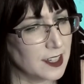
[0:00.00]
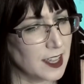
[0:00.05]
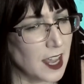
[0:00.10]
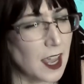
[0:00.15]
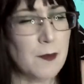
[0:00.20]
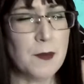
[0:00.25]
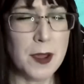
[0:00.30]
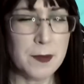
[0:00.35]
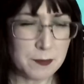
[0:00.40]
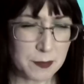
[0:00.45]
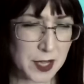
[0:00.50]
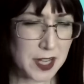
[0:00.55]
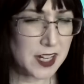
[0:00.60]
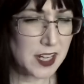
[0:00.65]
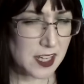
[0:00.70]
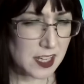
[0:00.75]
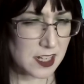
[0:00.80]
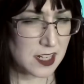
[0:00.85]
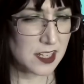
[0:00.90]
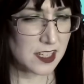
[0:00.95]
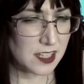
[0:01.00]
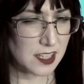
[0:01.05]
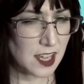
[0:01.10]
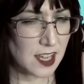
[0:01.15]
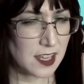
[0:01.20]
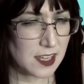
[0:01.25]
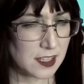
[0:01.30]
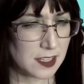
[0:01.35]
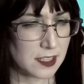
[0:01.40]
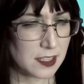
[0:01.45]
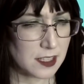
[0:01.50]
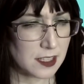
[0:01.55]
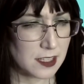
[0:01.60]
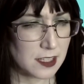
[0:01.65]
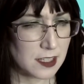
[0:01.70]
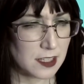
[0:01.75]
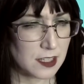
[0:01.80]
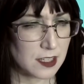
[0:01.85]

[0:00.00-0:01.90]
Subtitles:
Am I putty in his hands?